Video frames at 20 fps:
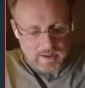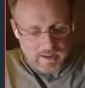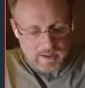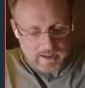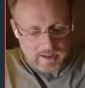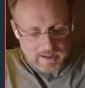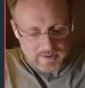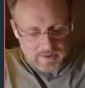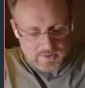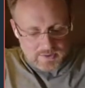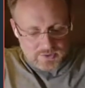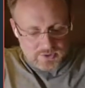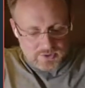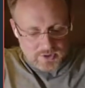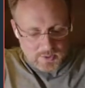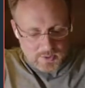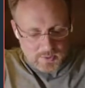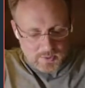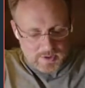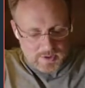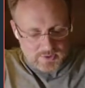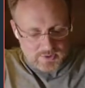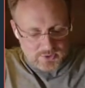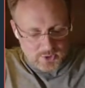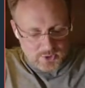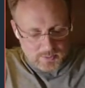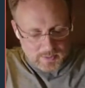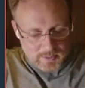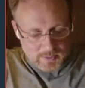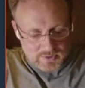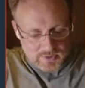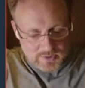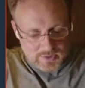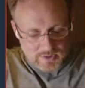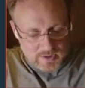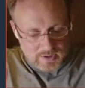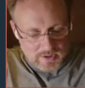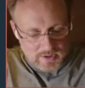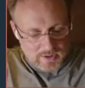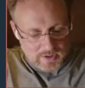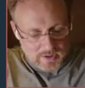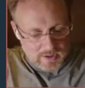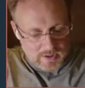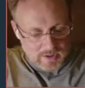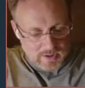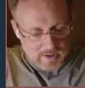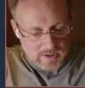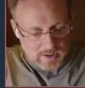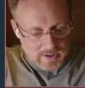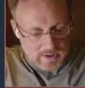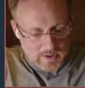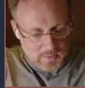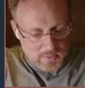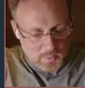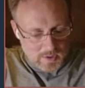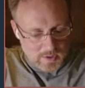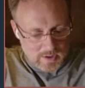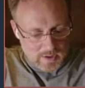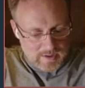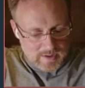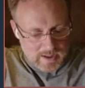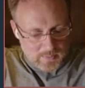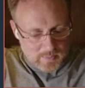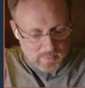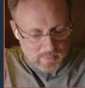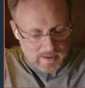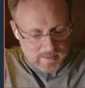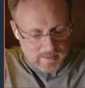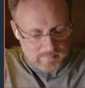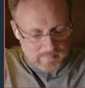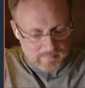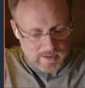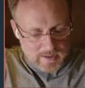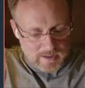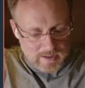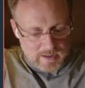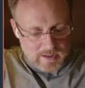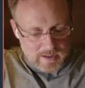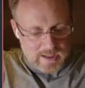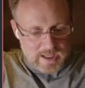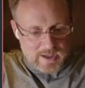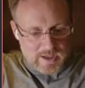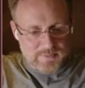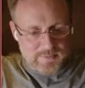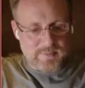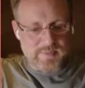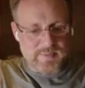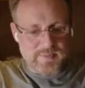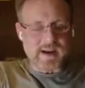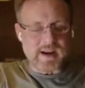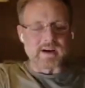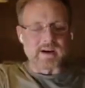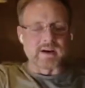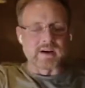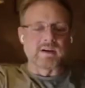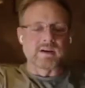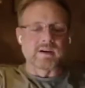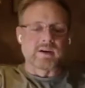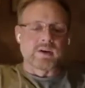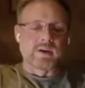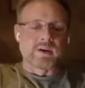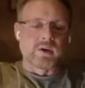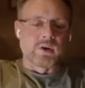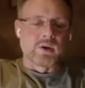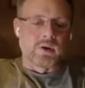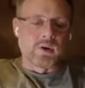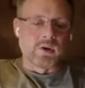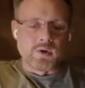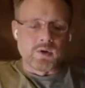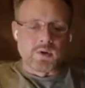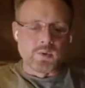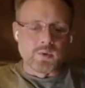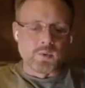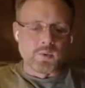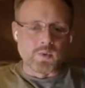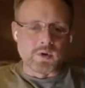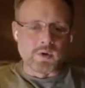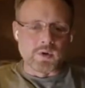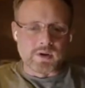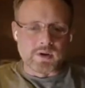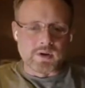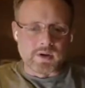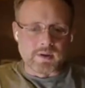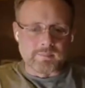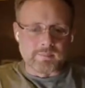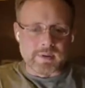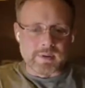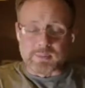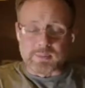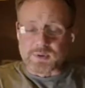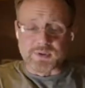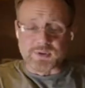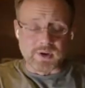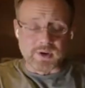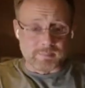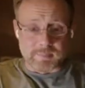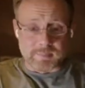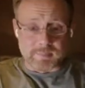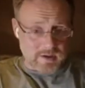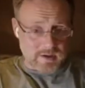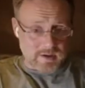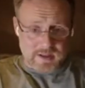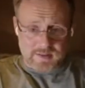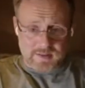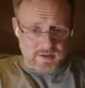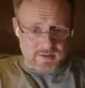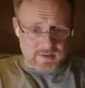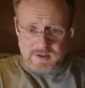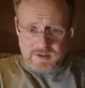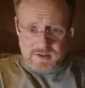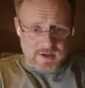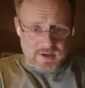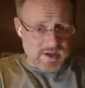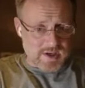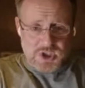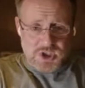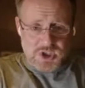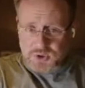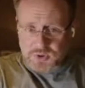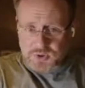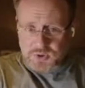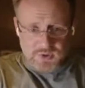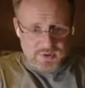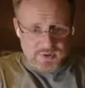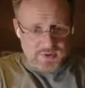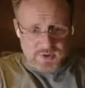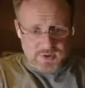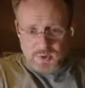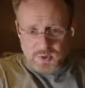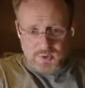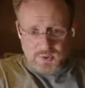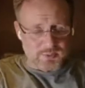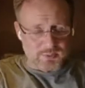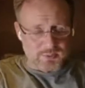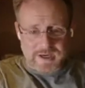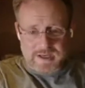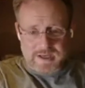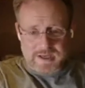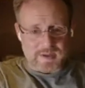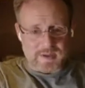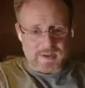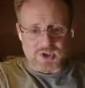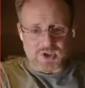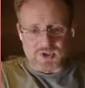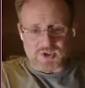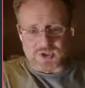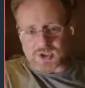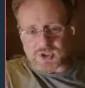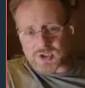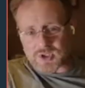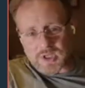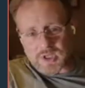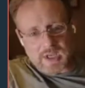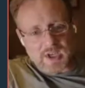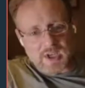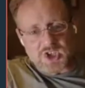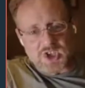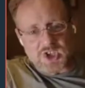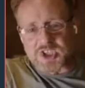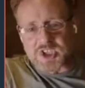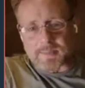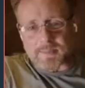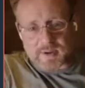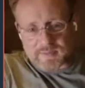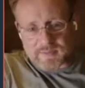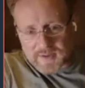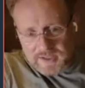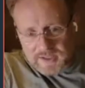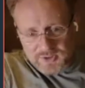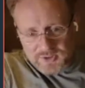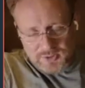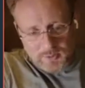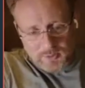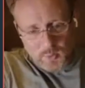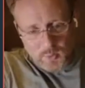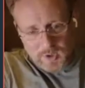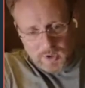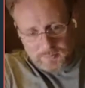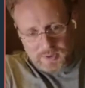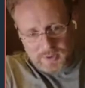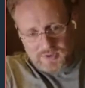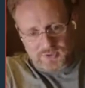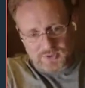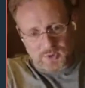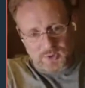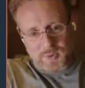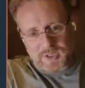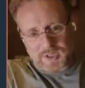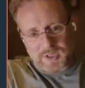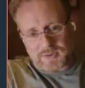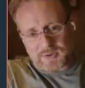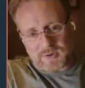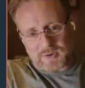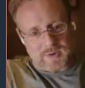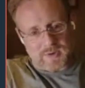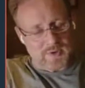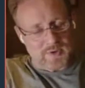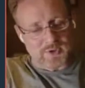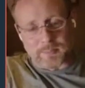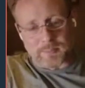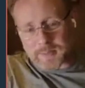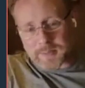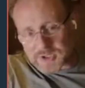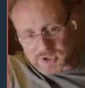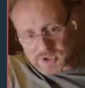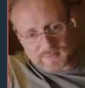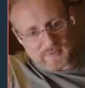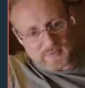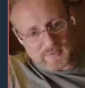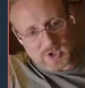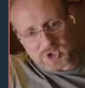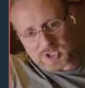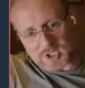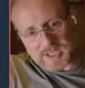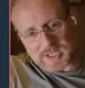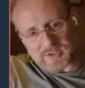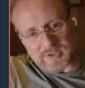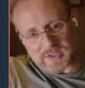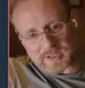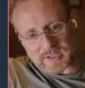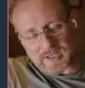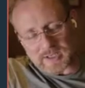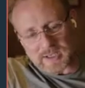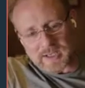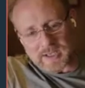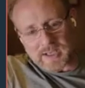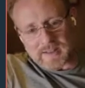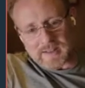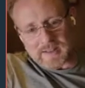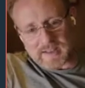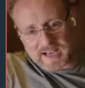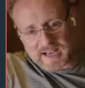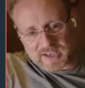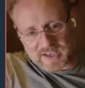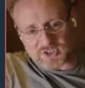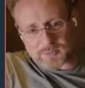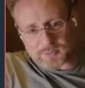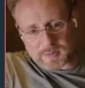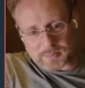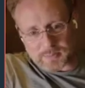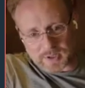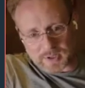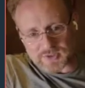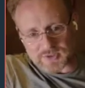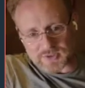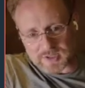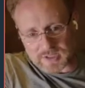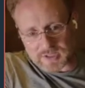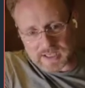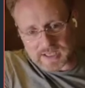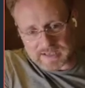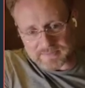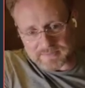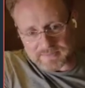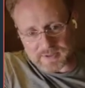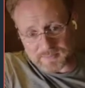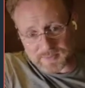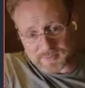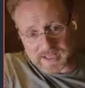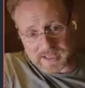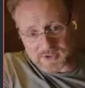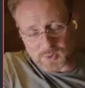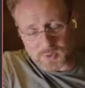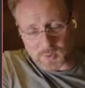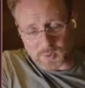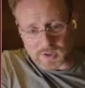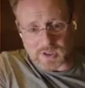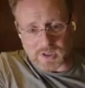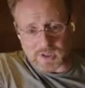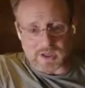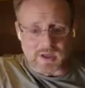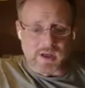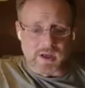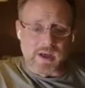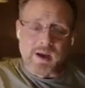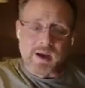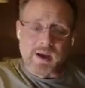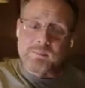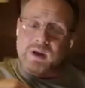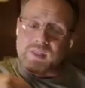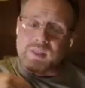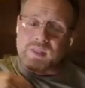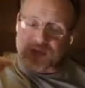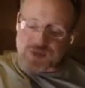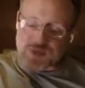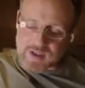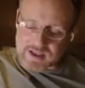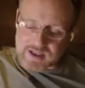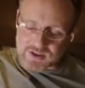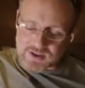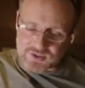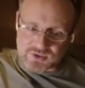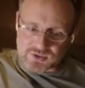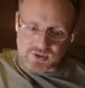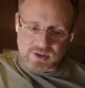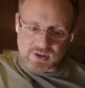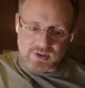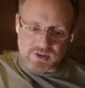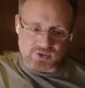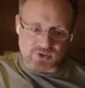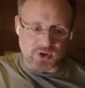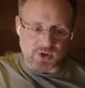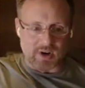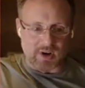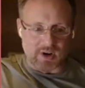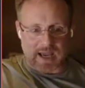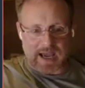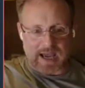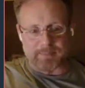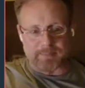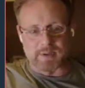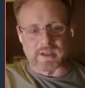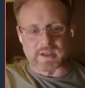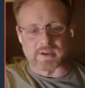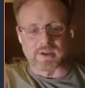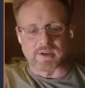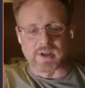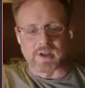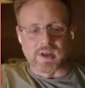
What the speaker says: And so consumers worked that way. Now from there, people start to, again, the initial use might be just to ship events from one place to another. There's a bunch of functionality that has to be present in Kafka for that to work, but things start happening.